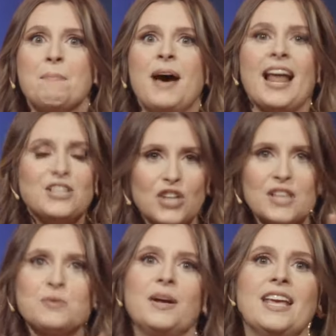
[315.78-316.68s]
but I
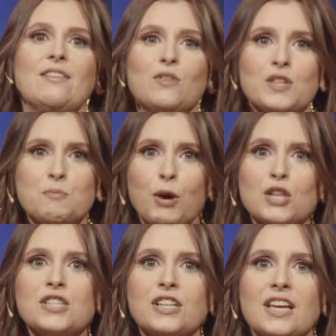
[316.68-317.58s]
just want to give you this
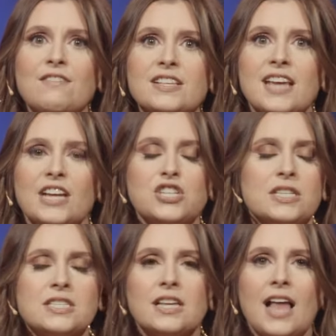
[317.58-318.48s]
personal invitation.
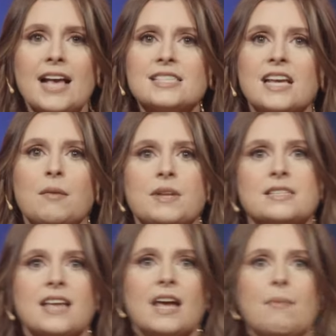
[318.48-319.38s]
This is the last thing I'm going
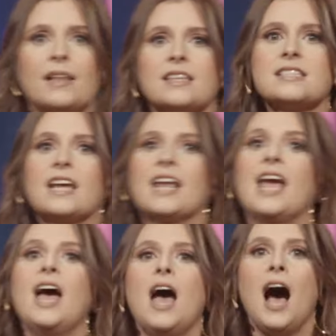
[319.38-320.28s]
to say about this
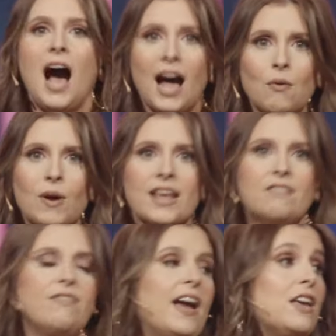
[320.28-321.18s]
study. I want to
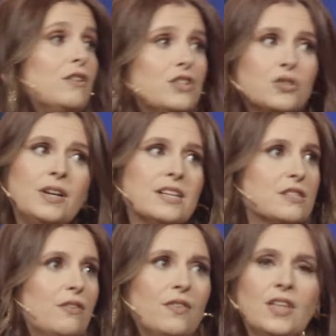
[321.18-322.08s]
invite you to join
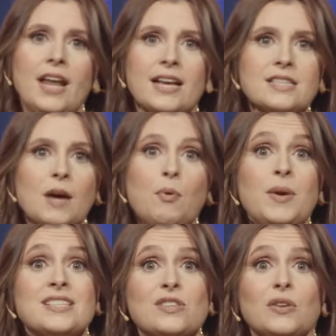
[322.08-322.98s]
us over the next couple
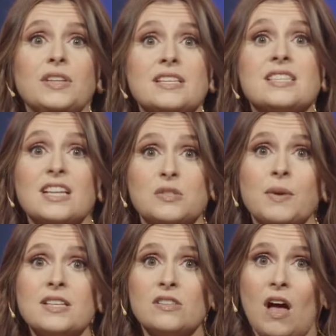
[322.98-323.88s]
weeks. It's only 6
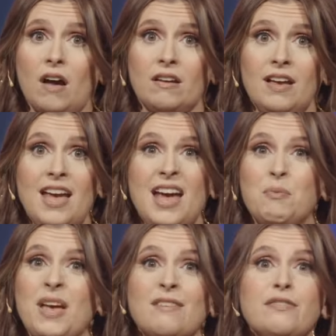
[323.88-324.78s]
weeks long, and
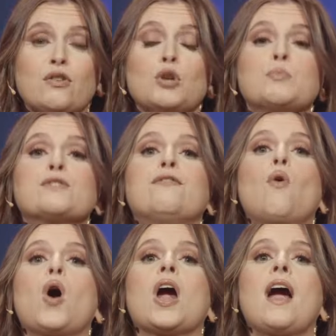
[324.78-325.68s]
we have groups
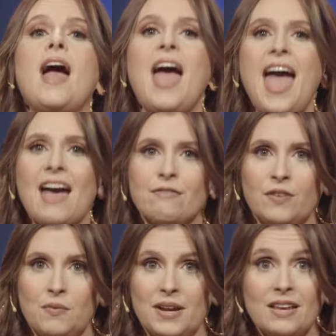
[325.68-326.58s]
for
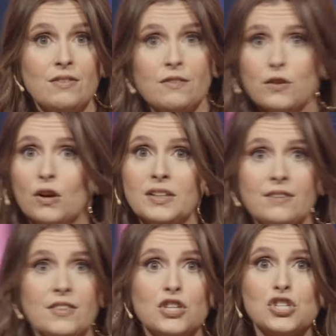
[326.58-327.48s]
everyone. Even if you don't
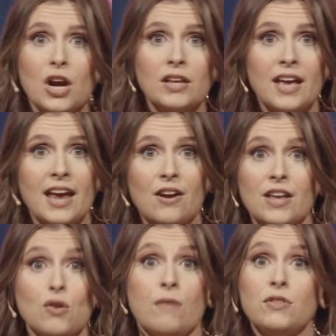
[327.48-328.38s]
live in the Charlotte
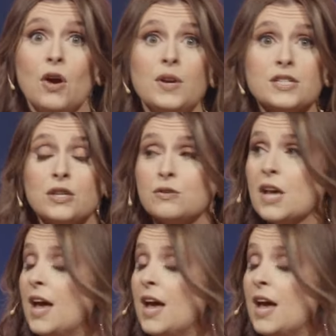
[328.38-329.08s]
area, you have no excuse